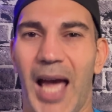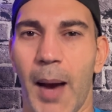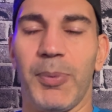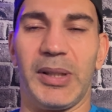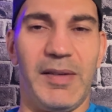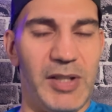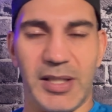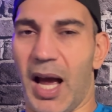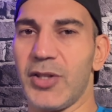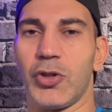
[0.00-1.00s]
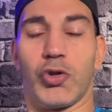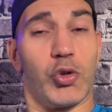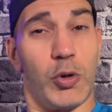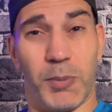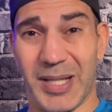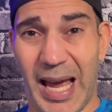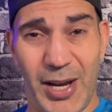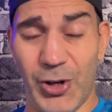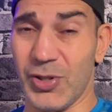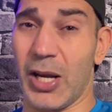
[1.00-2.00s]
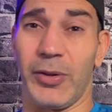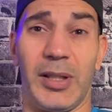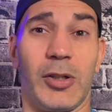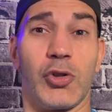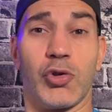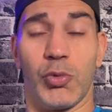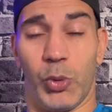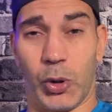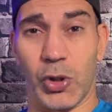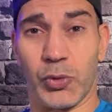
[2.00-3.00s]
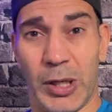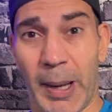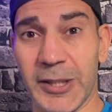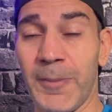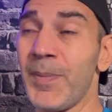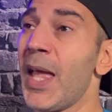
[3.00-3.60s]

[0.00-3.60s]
believe these guys are true pretenders. I don't think they're true workhorse running backs.